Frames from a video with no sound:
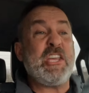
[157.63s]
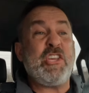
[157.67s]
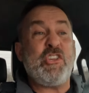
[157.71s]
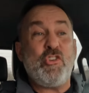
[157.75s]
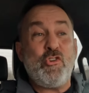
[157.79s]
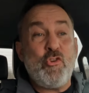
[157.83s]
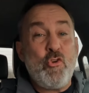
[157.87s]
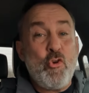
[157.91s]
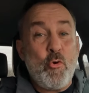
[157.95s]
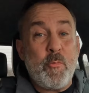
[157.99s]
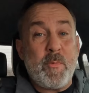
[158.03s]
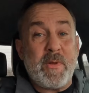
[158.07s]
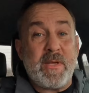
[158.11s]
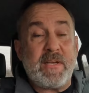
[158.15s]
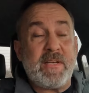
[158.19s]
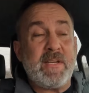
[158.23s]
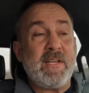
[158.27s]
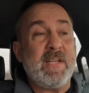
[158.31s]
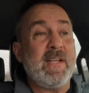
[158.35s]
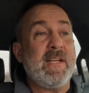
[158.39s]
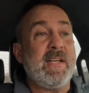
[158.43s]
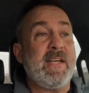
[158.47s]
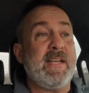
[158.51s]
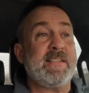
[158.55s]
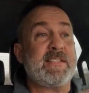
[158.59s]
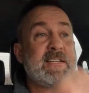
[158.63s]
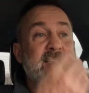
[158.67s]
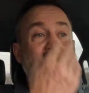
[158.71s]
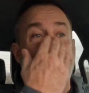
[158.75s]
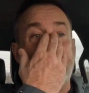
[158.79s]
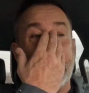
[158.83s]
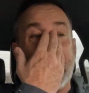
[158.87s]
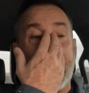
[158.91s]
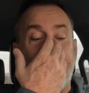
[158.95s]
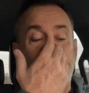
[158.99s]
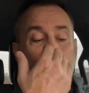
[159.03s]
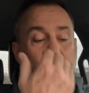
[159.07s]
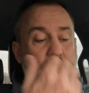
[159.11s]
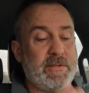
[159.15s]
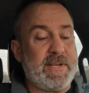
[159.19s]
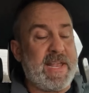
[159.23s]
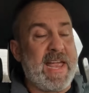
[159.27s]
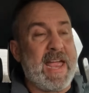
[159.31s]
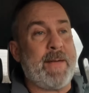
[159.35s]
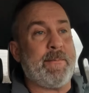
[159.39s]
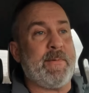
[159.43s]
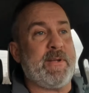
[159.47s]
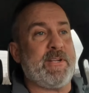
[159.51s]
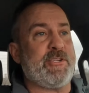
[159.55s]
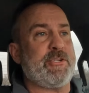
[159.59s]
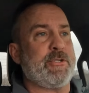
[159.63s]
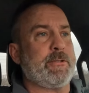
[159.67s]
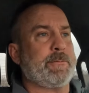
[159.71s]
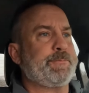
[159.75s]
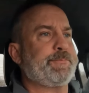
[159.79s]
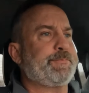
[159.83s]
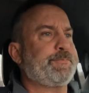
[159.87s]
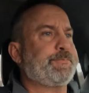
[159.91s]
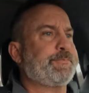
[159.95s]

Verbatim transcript: A human is collateral damage.